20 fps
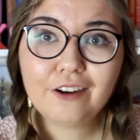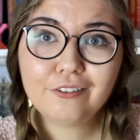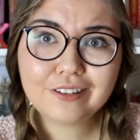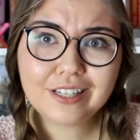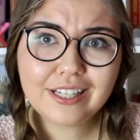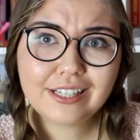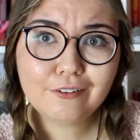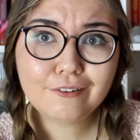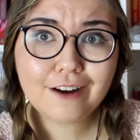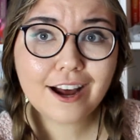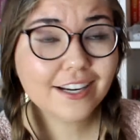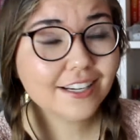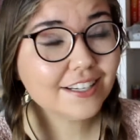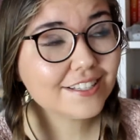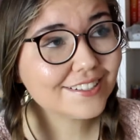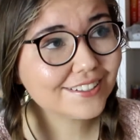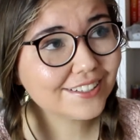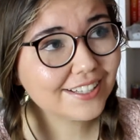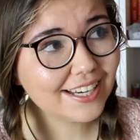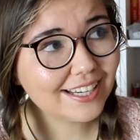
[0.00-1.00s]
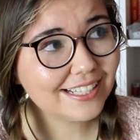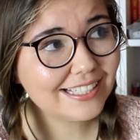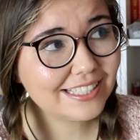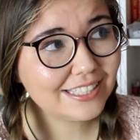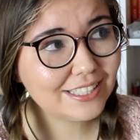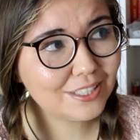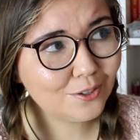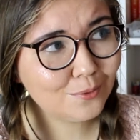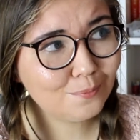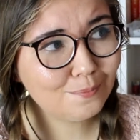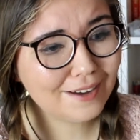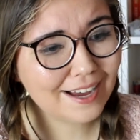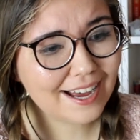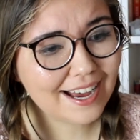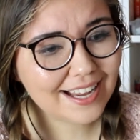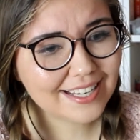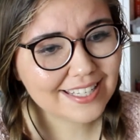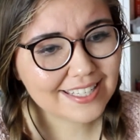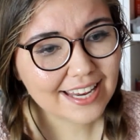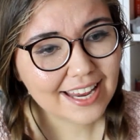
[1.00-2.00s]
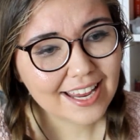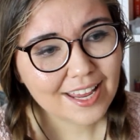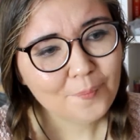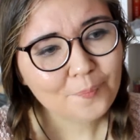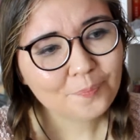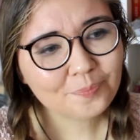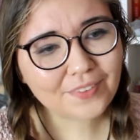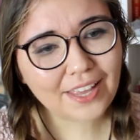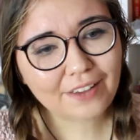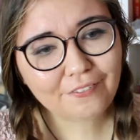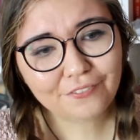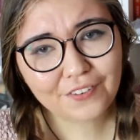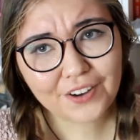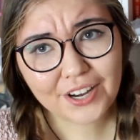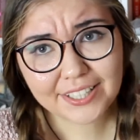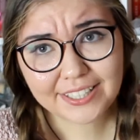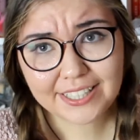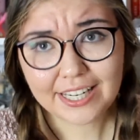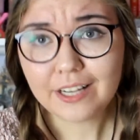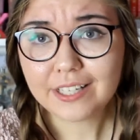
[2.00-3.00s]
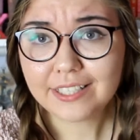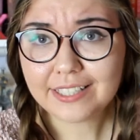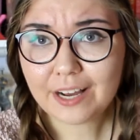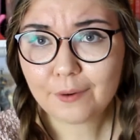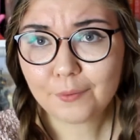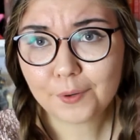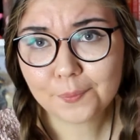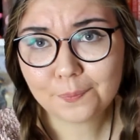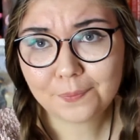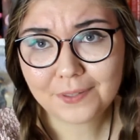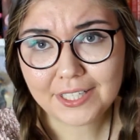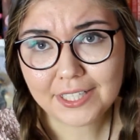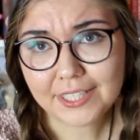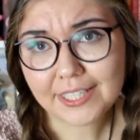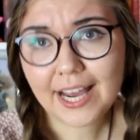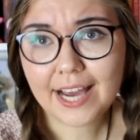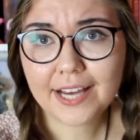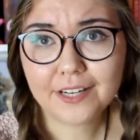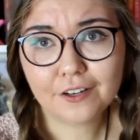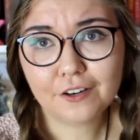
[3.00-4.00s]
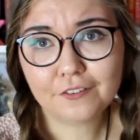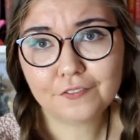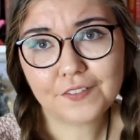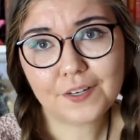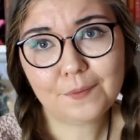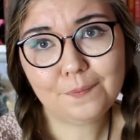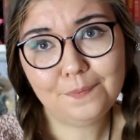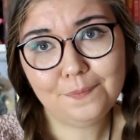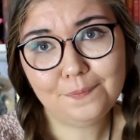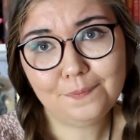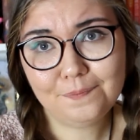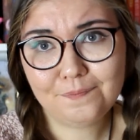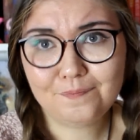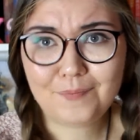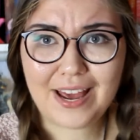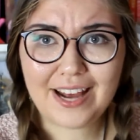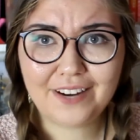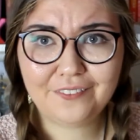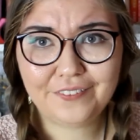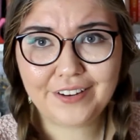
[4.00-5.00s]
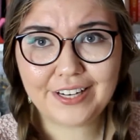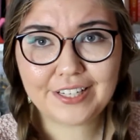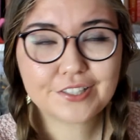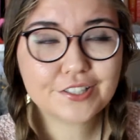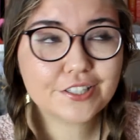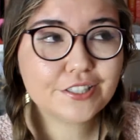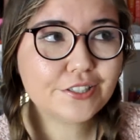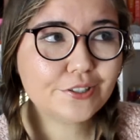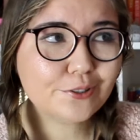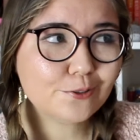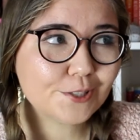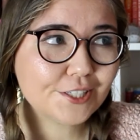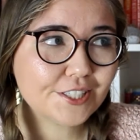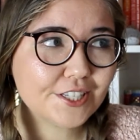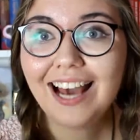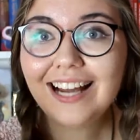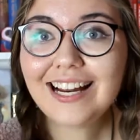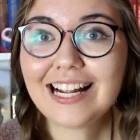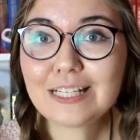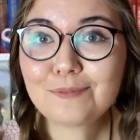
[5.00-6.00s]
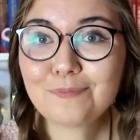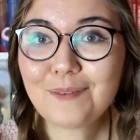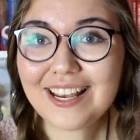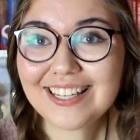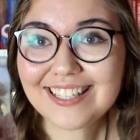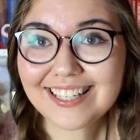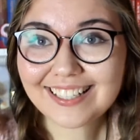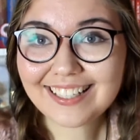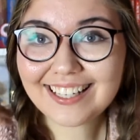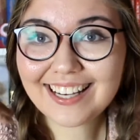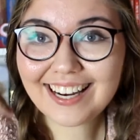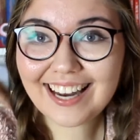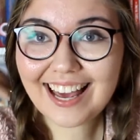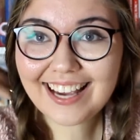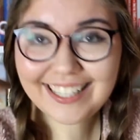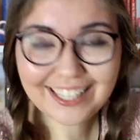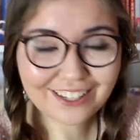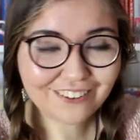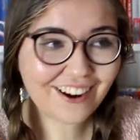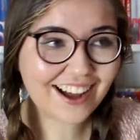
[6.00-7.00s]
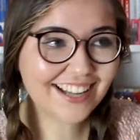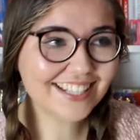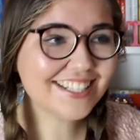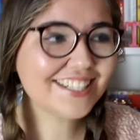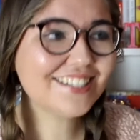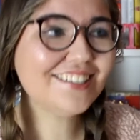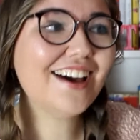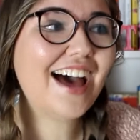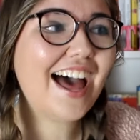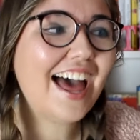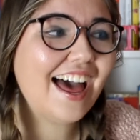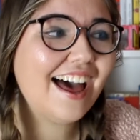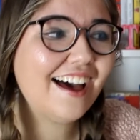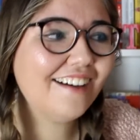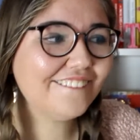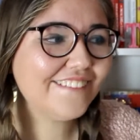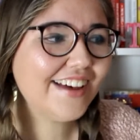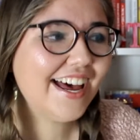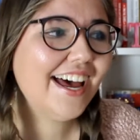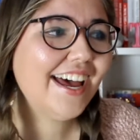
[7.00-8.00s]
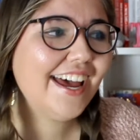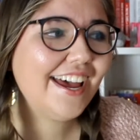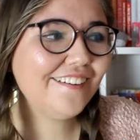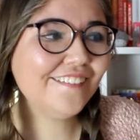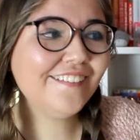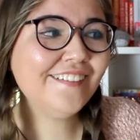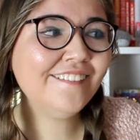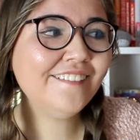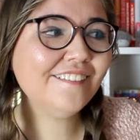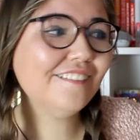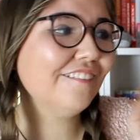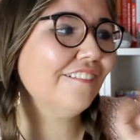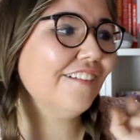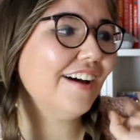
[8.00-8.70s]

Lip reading: really wanted to kiss you, but I thought that that would be kind of a bad thing to do. And it's basically like he wants to have a